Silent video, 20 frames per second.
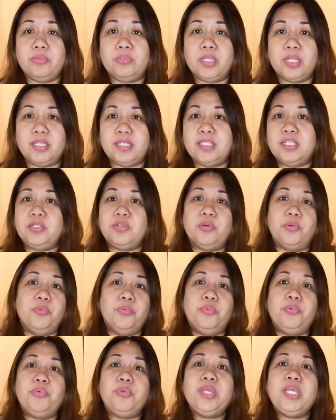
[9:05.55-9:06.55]
doesn't
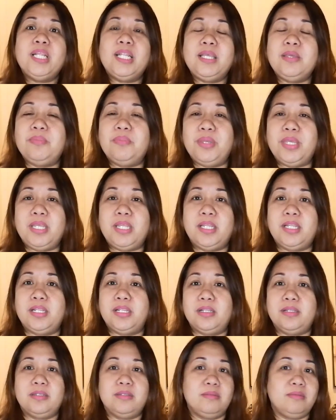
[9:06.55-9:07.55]
really
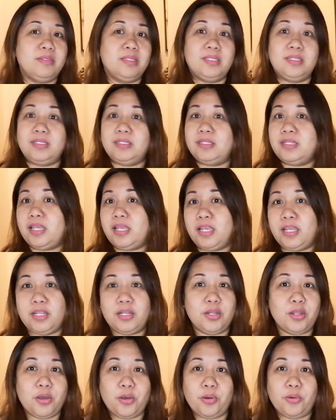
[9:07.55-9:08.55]
mean
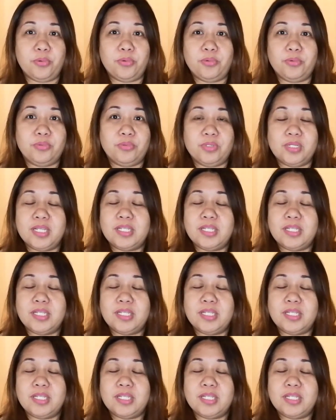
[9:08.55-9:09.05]
saying no,